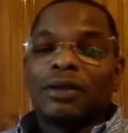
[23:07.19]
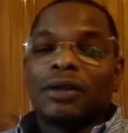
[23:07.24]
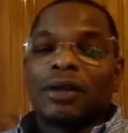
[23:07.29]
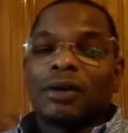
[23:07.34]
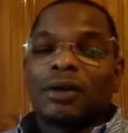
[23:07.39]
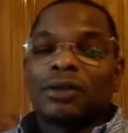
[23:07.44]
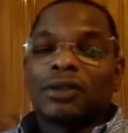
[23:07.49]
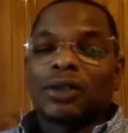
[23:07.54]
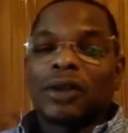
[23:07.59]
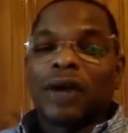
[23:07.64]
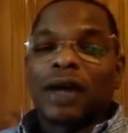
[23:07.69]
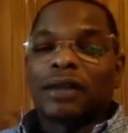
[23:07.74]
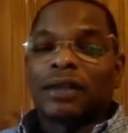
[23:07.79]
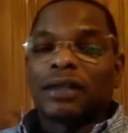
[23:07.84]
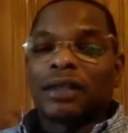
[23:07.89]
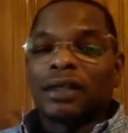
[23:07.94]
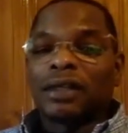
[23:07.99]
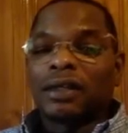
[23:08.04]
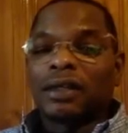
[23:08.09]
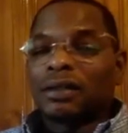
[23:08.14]
You know, I
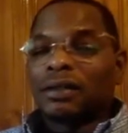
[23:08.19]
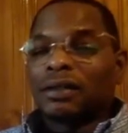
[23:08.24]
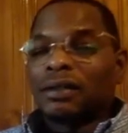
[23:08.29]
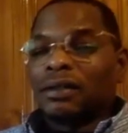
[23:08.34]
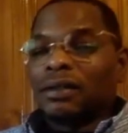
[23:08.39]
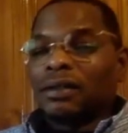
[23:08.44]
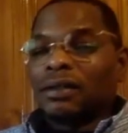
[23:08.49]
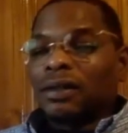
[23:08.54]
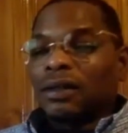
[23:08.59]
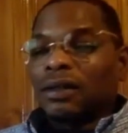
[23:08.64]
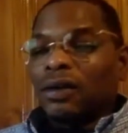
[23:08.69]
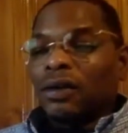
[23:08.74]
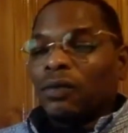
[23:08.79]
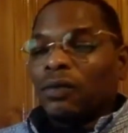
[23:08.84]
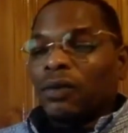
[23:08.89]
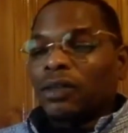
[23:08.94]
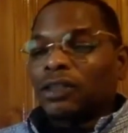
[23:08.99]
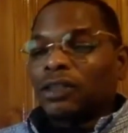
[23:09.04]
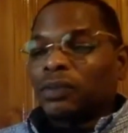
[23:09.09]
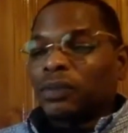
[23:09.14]
think
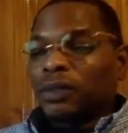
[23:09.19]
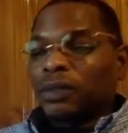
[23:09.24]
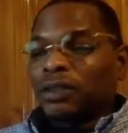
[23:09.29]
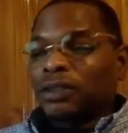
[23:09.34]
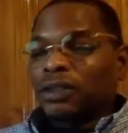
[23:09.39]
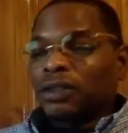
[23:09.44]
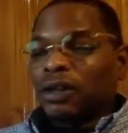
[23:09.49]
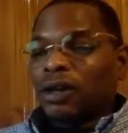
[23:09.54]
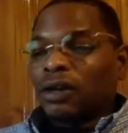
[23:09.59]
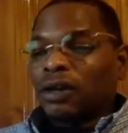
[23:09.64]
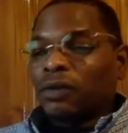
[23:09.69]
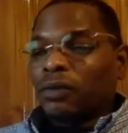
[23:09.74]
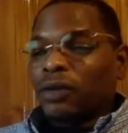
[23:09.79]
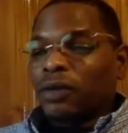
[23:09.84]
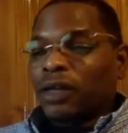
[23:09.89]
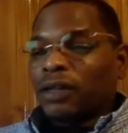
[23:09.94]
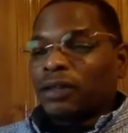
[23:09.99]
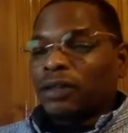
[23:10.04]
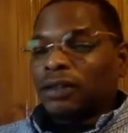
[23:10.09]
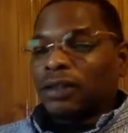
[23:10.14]
once we
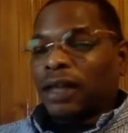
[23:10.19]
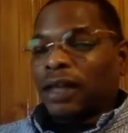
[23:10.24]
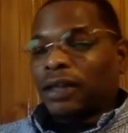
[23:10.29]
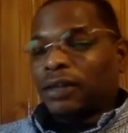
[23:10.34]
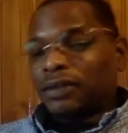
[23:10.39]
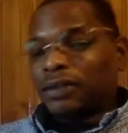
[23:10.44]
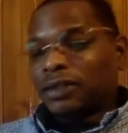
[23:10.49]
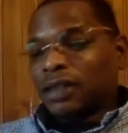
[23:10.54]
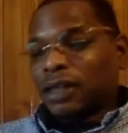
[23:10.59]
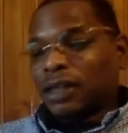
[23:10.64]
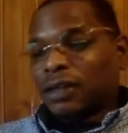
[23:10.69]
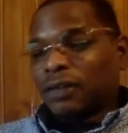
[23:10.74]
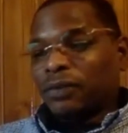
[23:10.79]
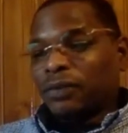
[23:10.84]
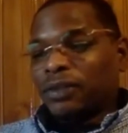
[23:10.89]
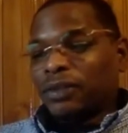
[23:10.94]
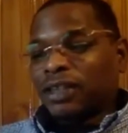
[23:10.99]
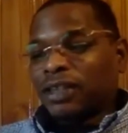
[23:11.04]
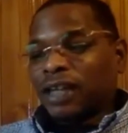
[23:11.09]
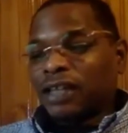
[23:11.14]
start, like you said, if
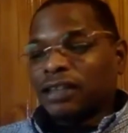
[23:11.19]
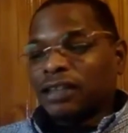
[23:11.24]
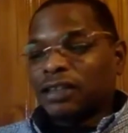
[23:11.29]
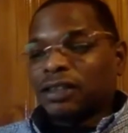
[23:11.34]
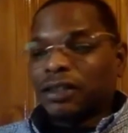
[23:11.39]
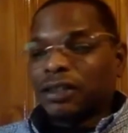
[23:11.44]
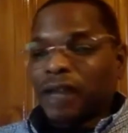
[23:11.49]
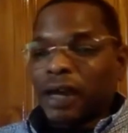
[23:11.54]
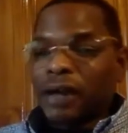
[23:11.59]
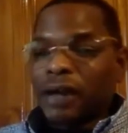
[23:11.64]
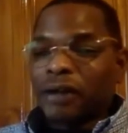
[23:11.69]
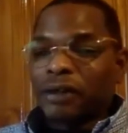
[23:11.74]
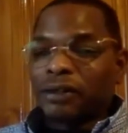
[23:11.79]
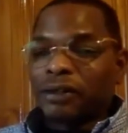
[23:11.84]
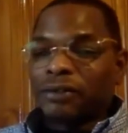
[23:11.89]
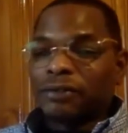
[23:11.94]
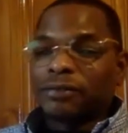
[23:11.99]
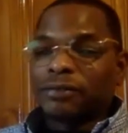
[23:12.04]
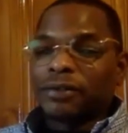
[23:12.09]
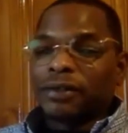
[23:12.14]
we change the
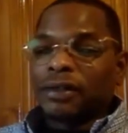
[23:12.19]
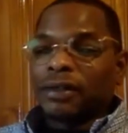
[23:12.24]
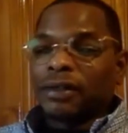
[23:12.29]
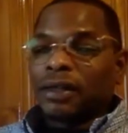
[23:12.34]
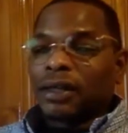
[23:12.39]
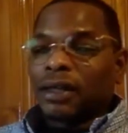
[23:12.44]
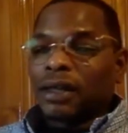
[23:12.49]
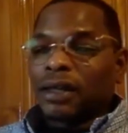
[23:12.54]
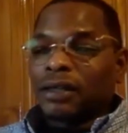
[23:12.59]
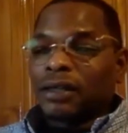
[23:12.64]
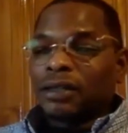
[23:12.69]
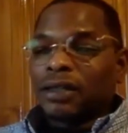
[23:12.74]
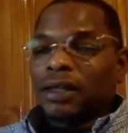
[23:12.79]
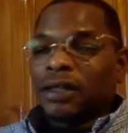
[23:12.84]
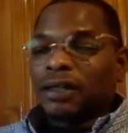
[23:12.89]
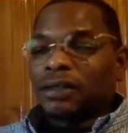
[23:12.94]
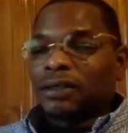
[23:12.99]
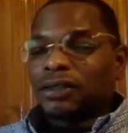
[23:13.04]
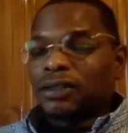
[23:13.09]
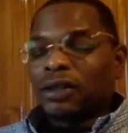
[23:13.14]
narrative
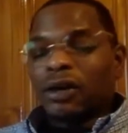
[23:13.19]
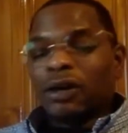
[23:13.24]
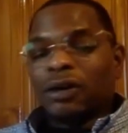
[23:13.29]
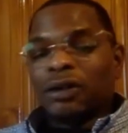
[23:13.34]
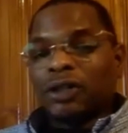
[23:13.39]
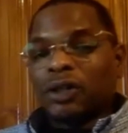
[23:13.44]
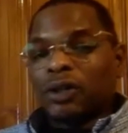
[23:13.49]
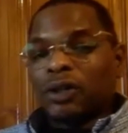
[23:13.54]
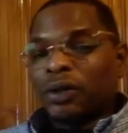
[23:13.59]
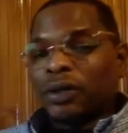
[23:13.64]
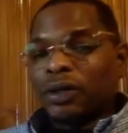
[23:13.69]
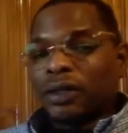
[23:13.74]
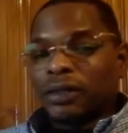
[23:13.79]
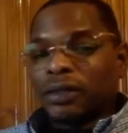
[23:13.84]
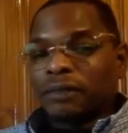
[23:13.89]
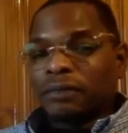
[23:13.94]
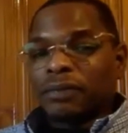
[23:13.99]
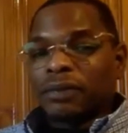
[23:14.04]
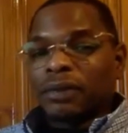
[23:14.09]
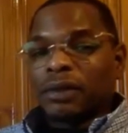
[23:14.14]
and start doing
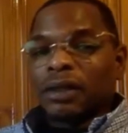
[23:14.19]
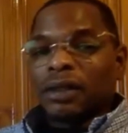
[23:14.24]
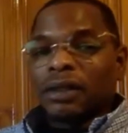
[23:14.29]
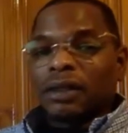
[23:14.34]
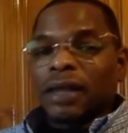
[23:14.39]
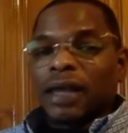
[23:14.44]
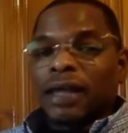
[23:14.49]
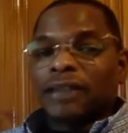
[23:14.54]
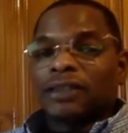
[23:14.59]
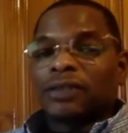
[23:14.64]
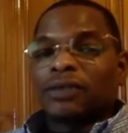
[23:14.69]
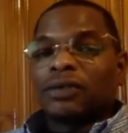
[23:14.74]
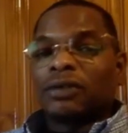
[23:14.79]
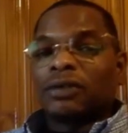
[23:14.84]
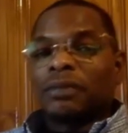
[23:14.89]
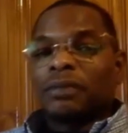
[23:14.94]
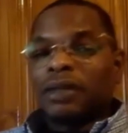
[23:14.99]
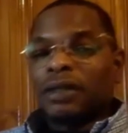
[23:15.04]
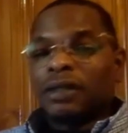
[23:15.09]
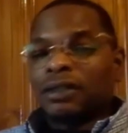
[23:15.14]
it, that's going
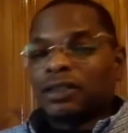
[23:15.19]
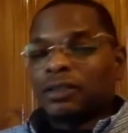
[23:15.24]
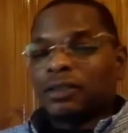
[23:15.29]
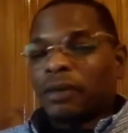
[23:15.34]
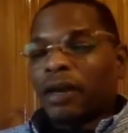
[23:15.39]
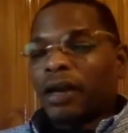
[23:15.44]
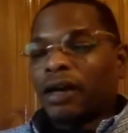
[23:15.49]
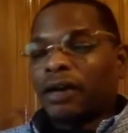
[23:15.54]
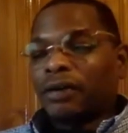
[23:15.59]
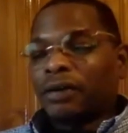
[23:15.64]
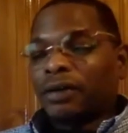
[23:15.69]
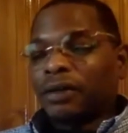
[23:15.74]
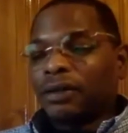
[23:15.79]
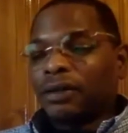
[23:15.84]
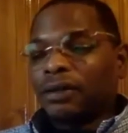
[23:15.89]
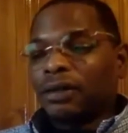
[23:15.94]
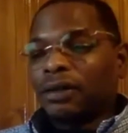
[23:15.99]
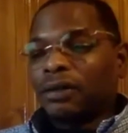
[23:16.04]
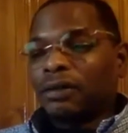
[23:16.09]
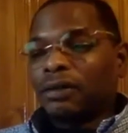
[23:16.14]
to be inspiring,
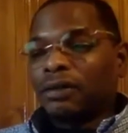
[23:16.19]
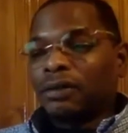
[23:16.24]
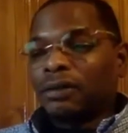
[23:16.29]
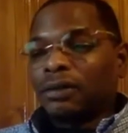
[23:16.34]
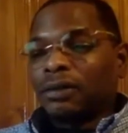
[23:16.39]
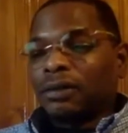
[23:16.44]
you know.